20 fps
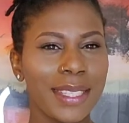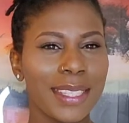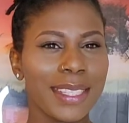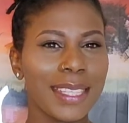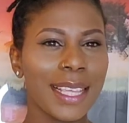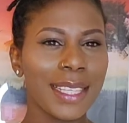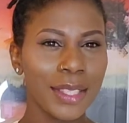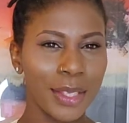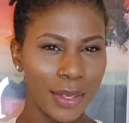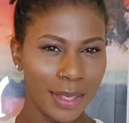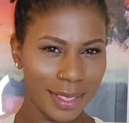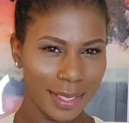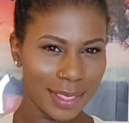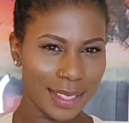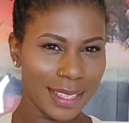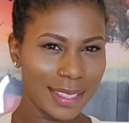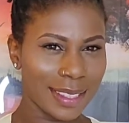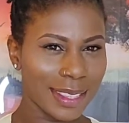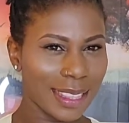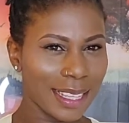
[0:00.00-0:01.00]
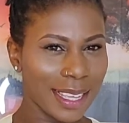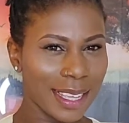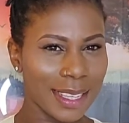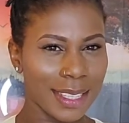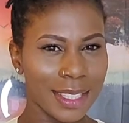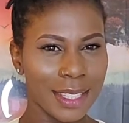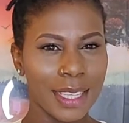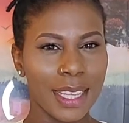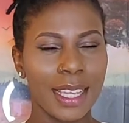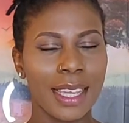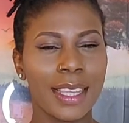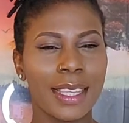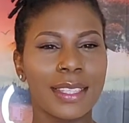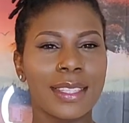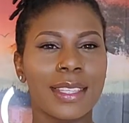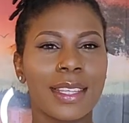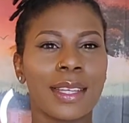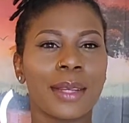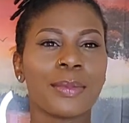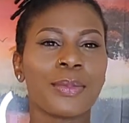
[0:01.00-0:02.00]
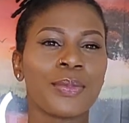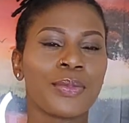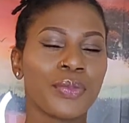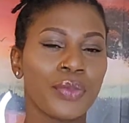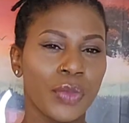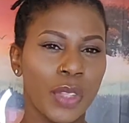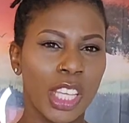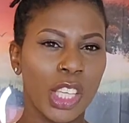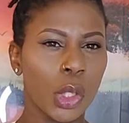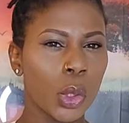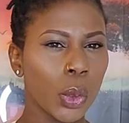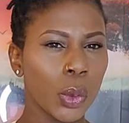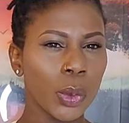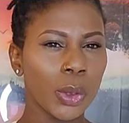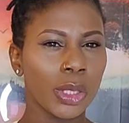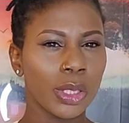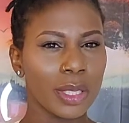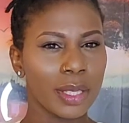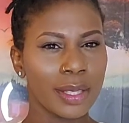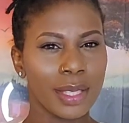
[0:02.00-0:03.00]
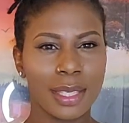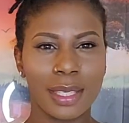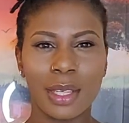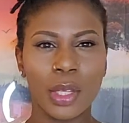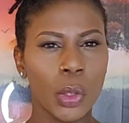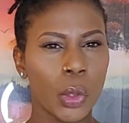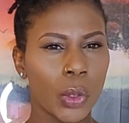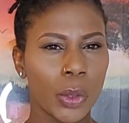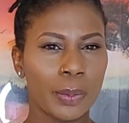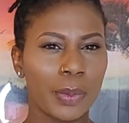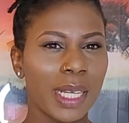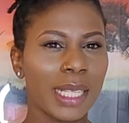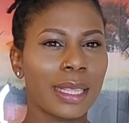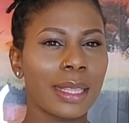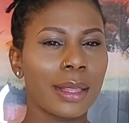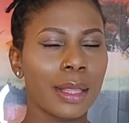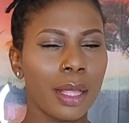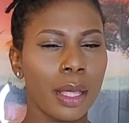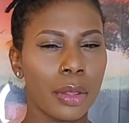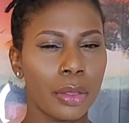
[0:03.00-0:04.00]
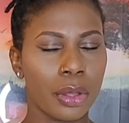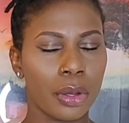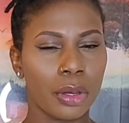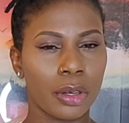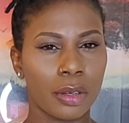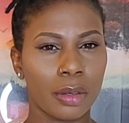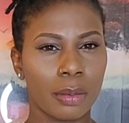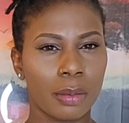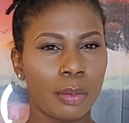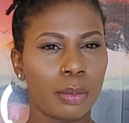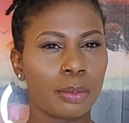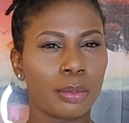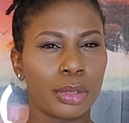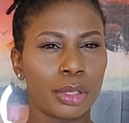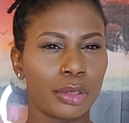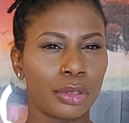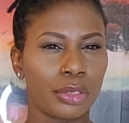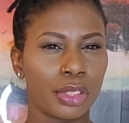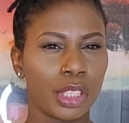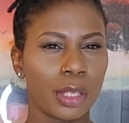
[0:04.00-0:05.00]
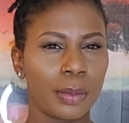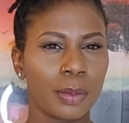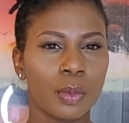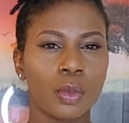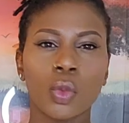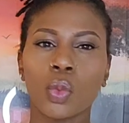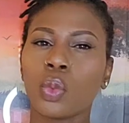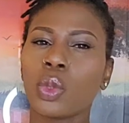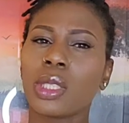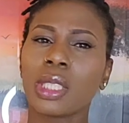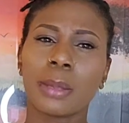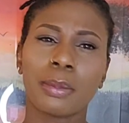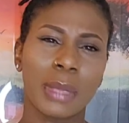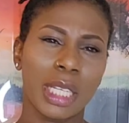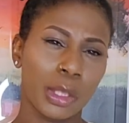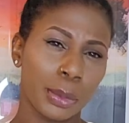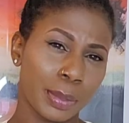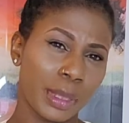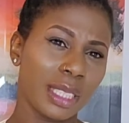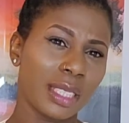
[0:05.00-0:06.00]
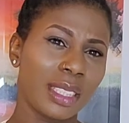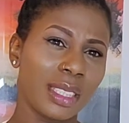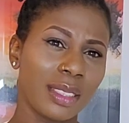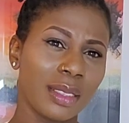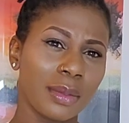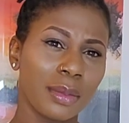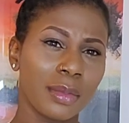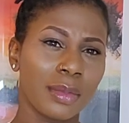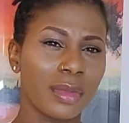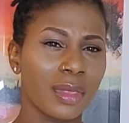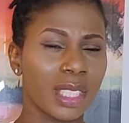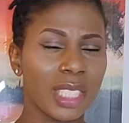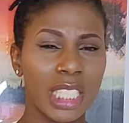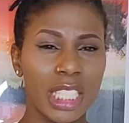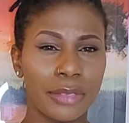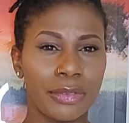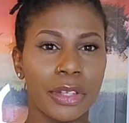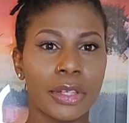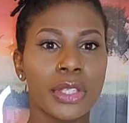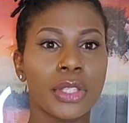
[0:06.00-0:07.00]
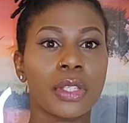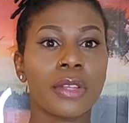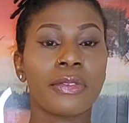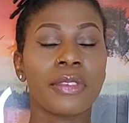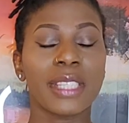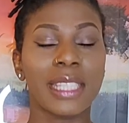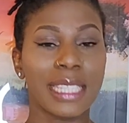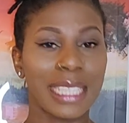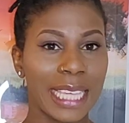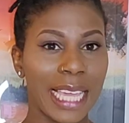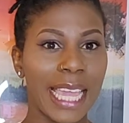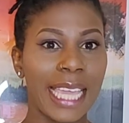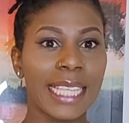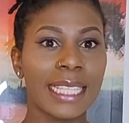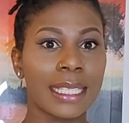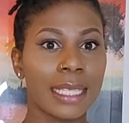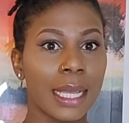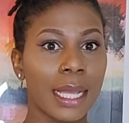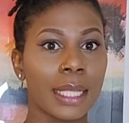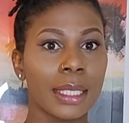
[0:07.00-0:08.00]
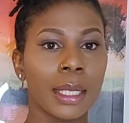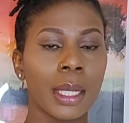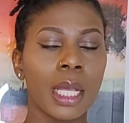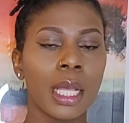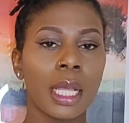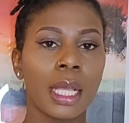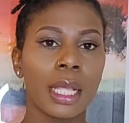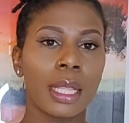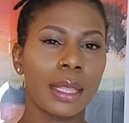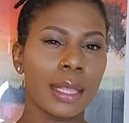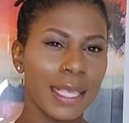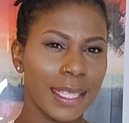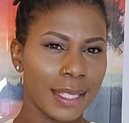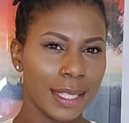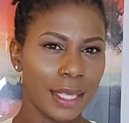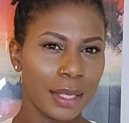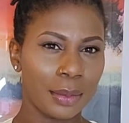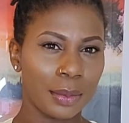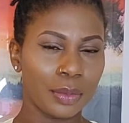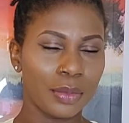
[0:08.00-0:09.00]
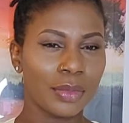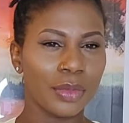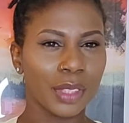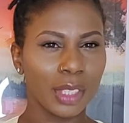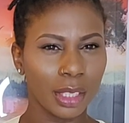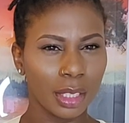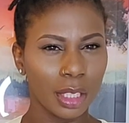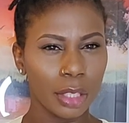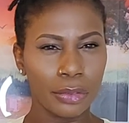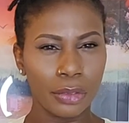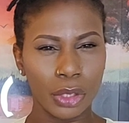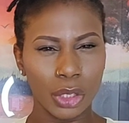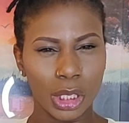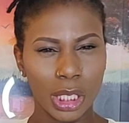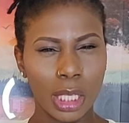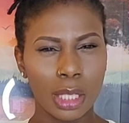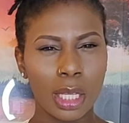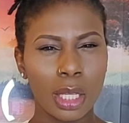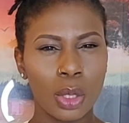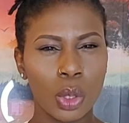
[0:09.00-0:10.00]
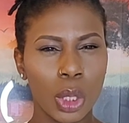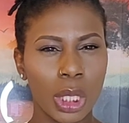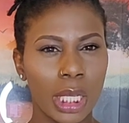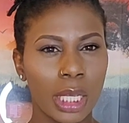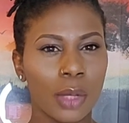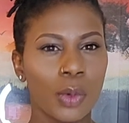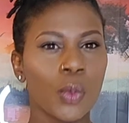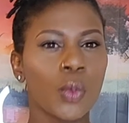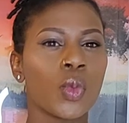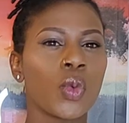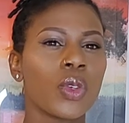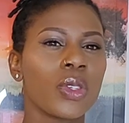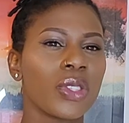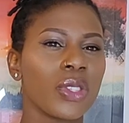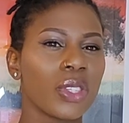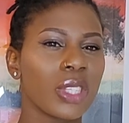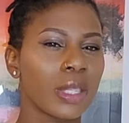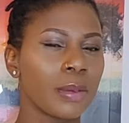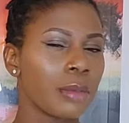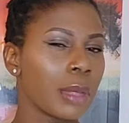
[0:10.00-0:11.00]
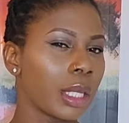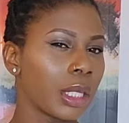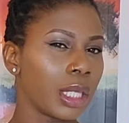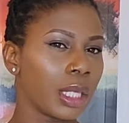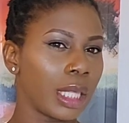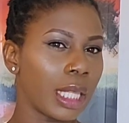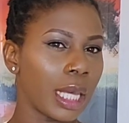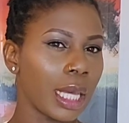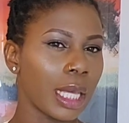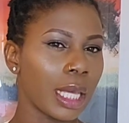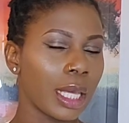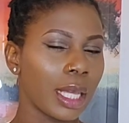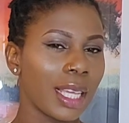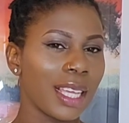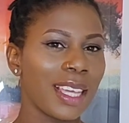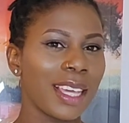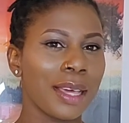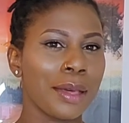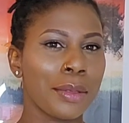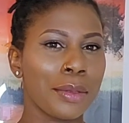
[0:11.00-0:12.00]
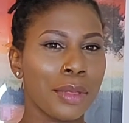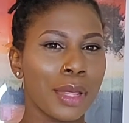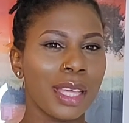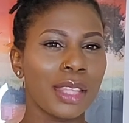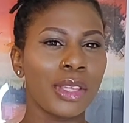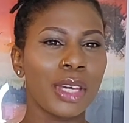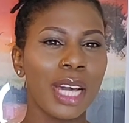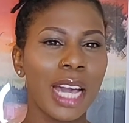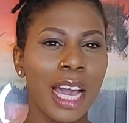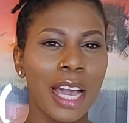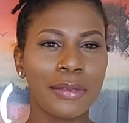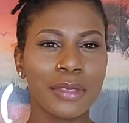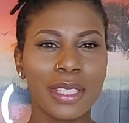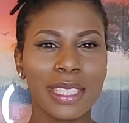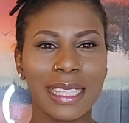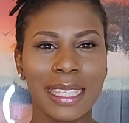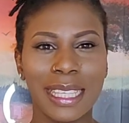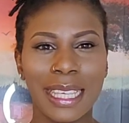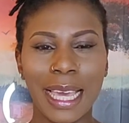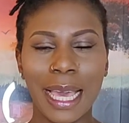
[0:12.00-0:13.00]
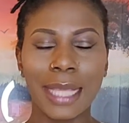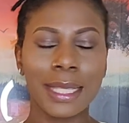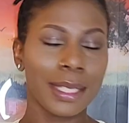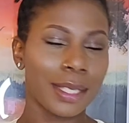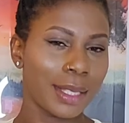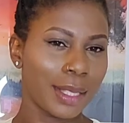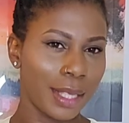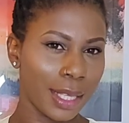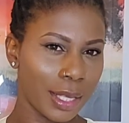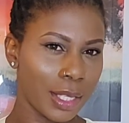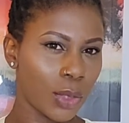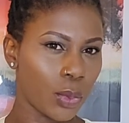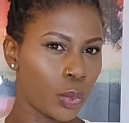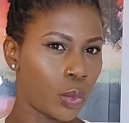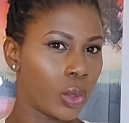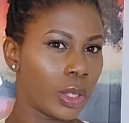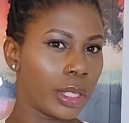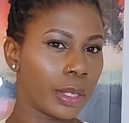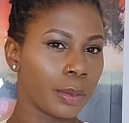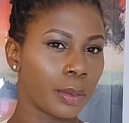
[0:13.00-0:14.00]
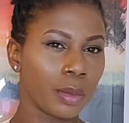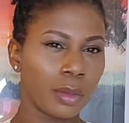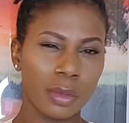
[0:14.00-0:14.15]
6 onto this list is a gorgeous gourmand leather perfume, which in my opinion is very sophisticated. Listen, if you genuinely want to smell unique, then you have to get this one.